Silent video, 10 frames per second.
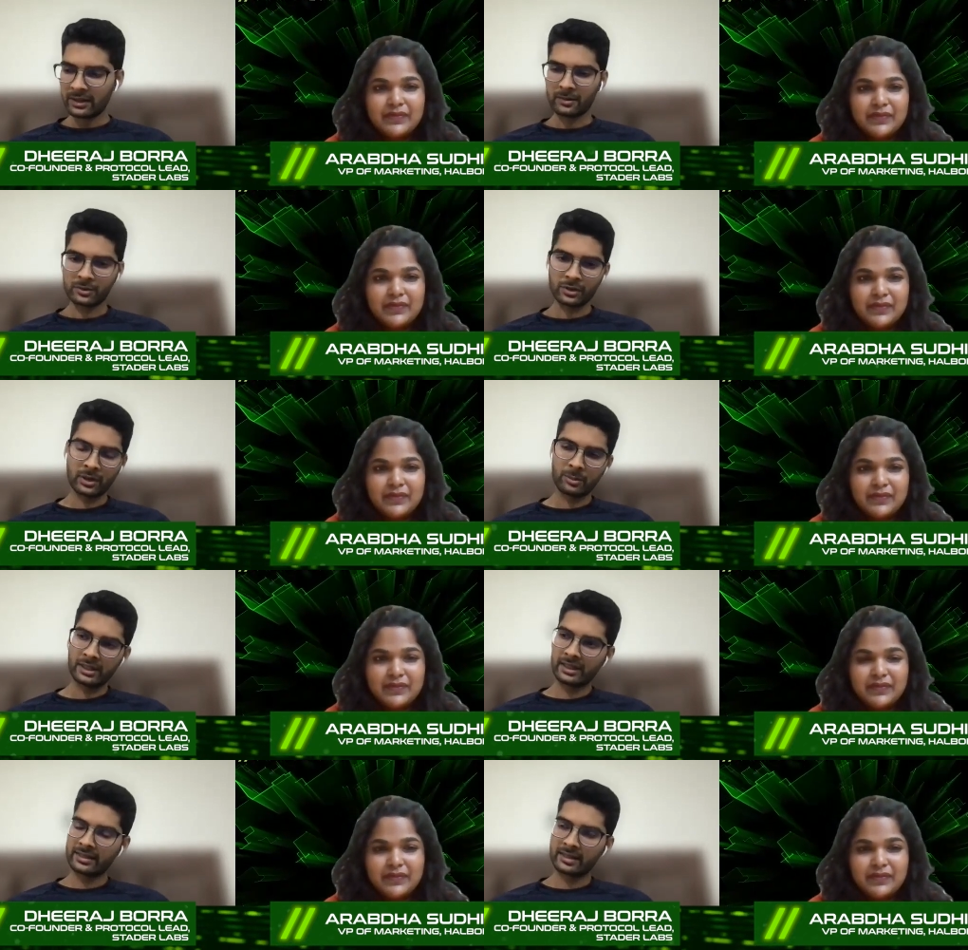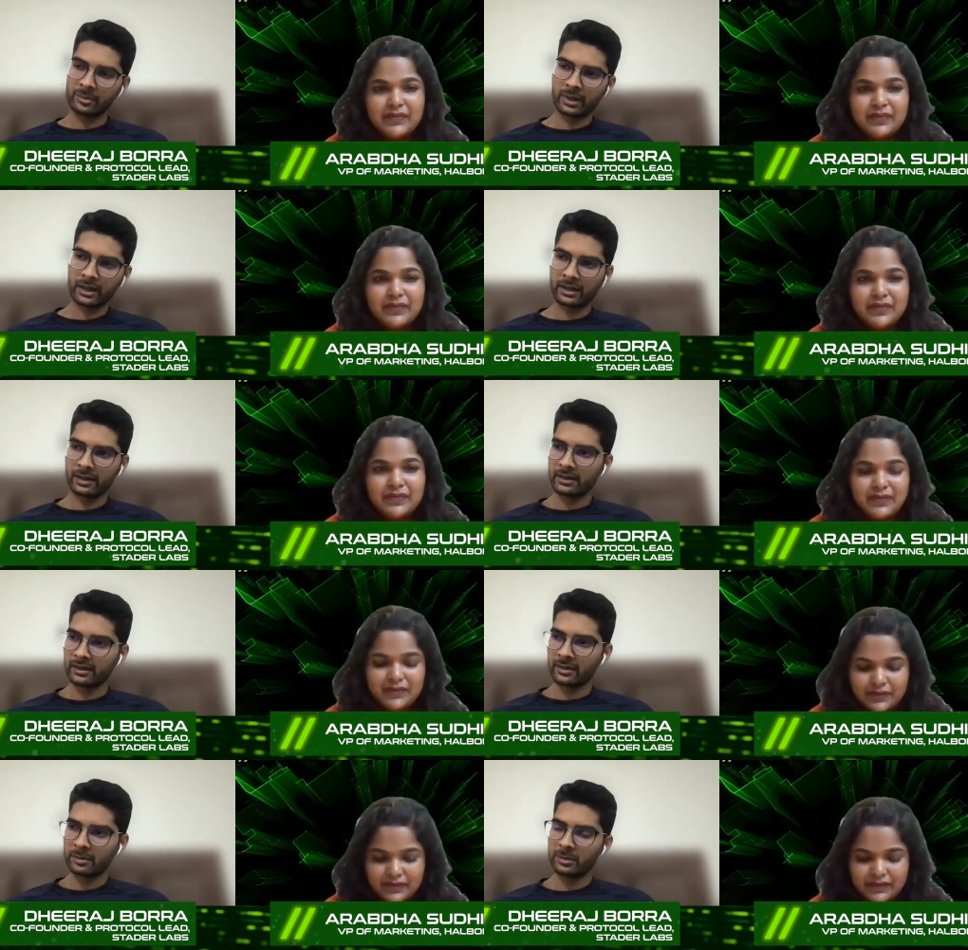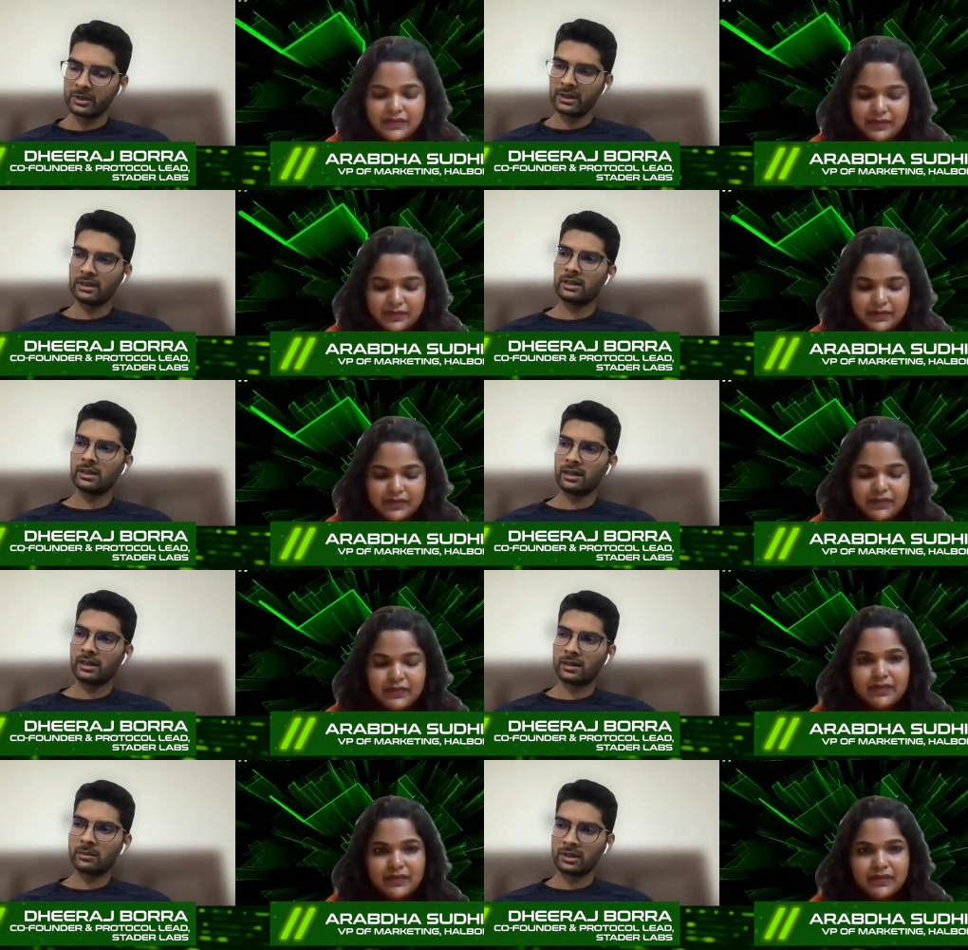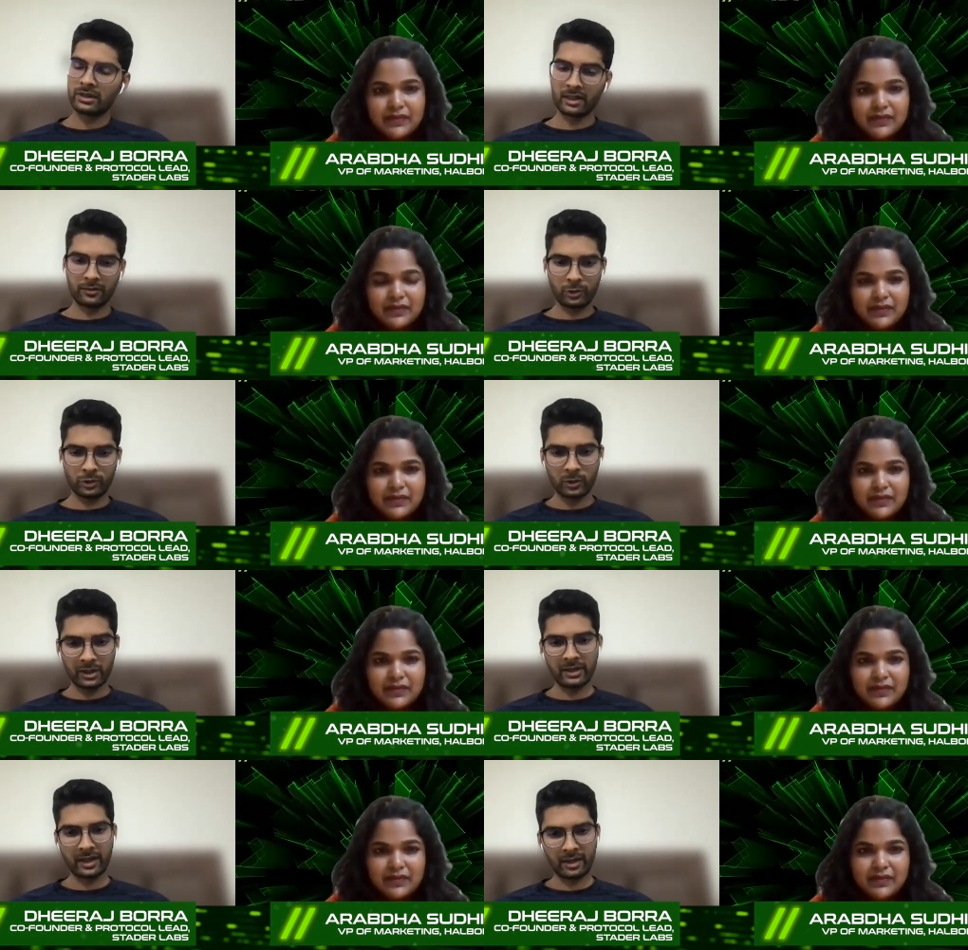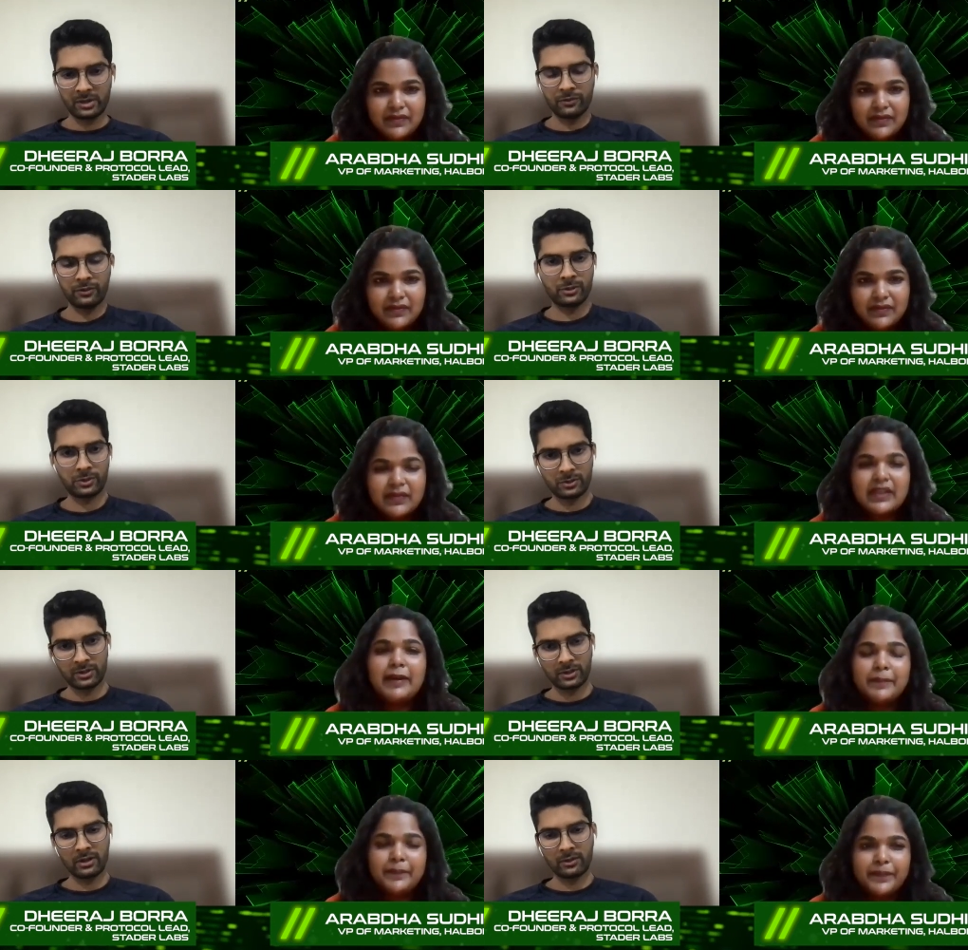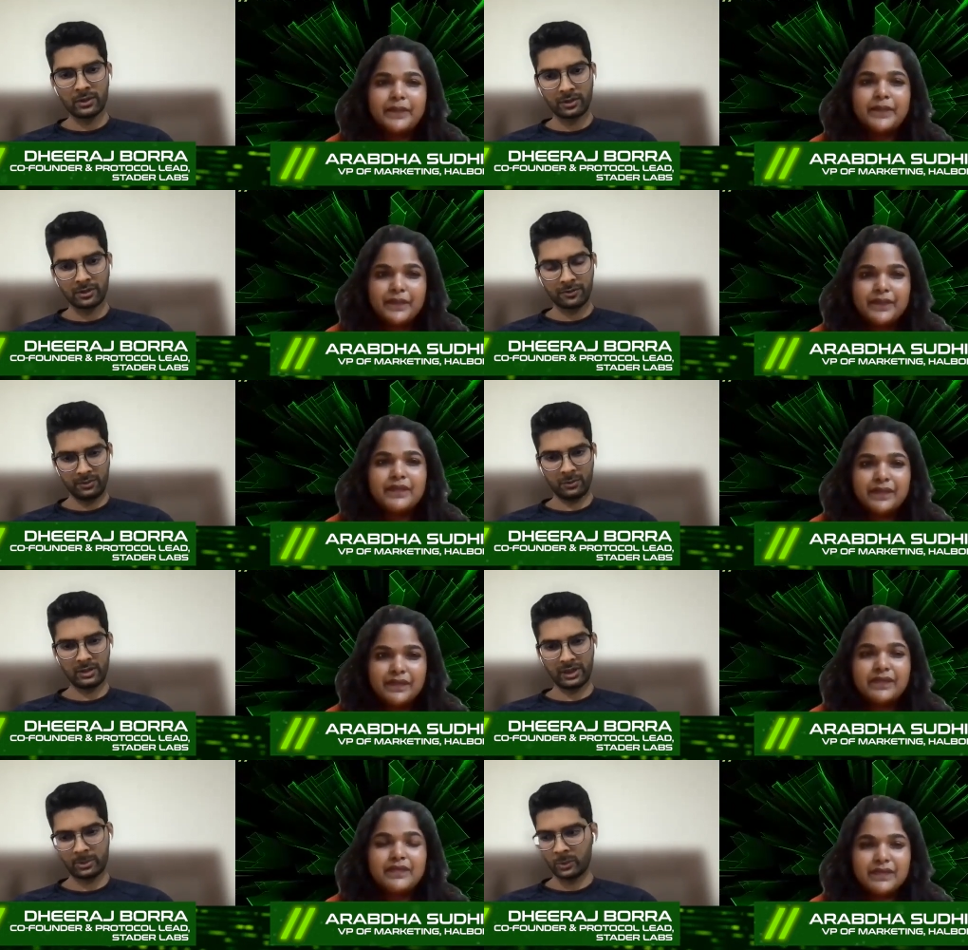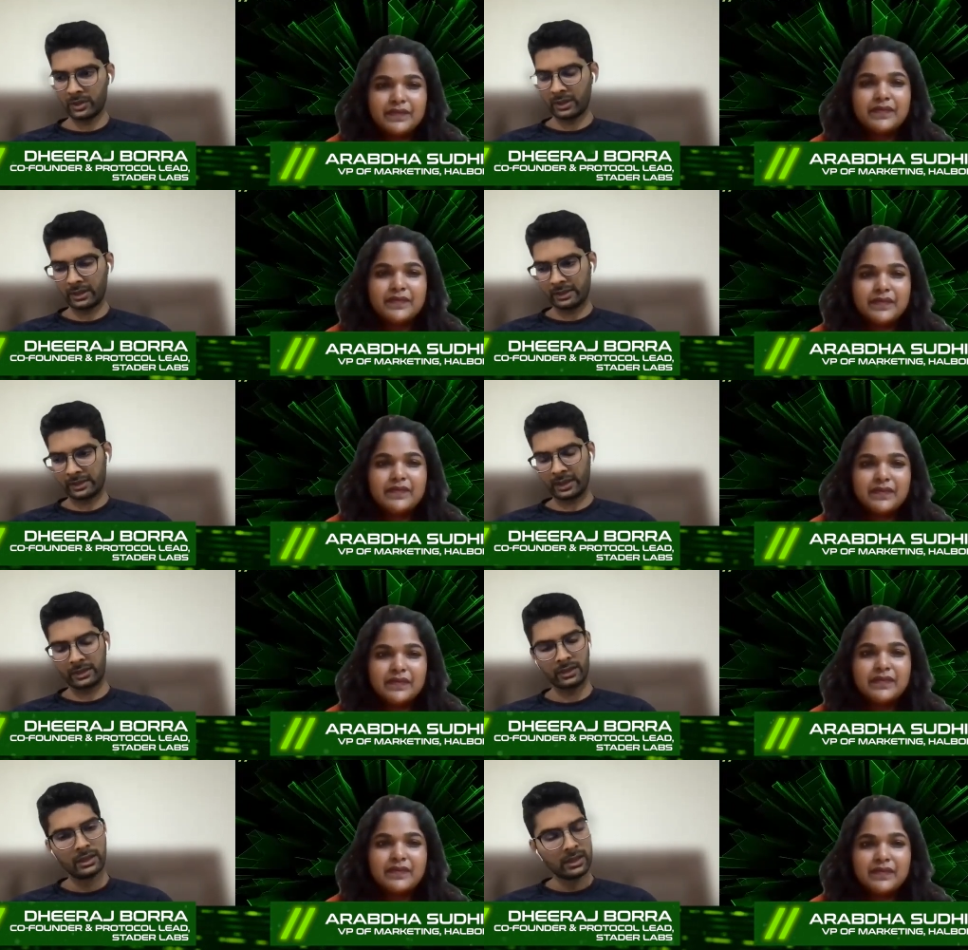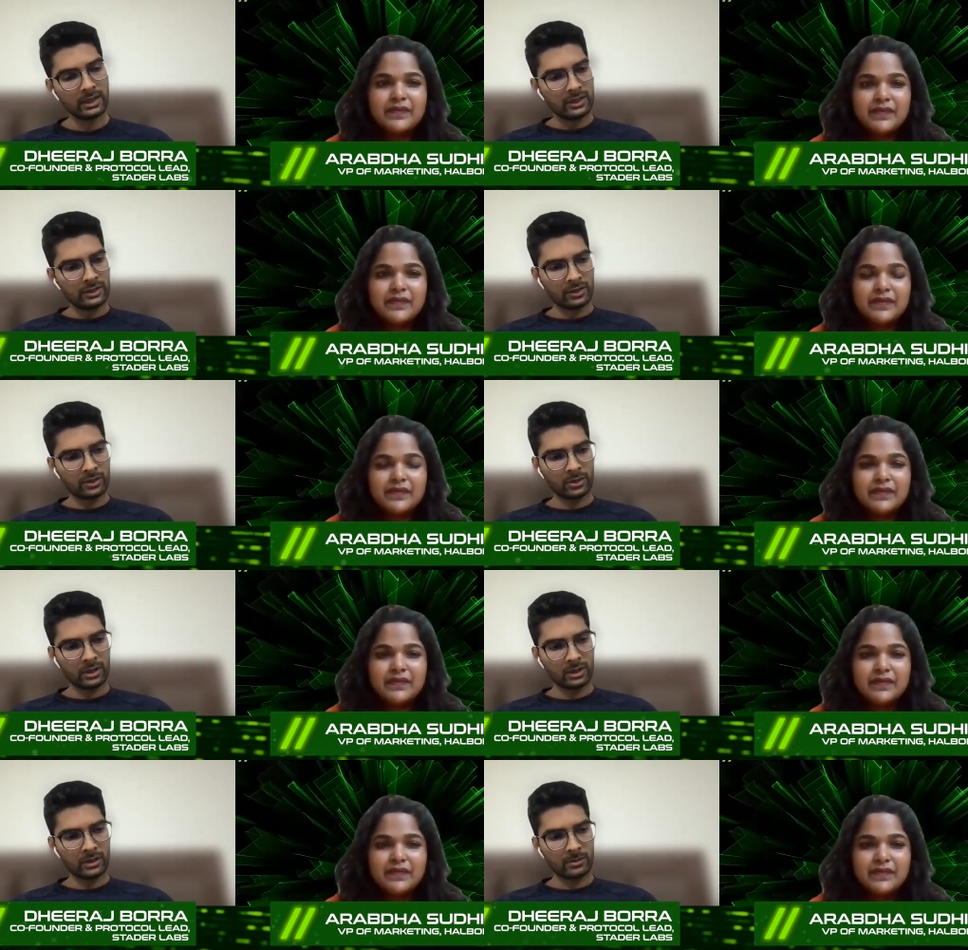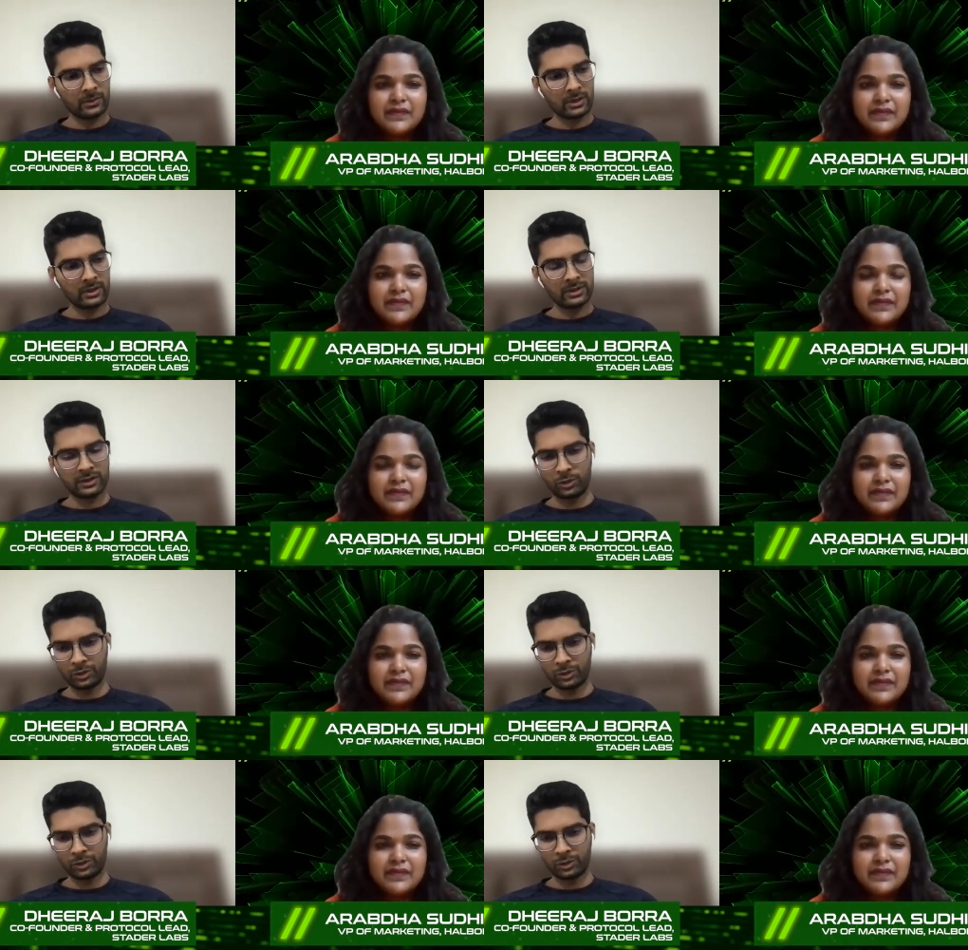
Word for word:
Speaker 1: Yeah, so let me take a step back and maybe tell folks what had happened, for those who are not aware of what happened with the Ankr hack. So there's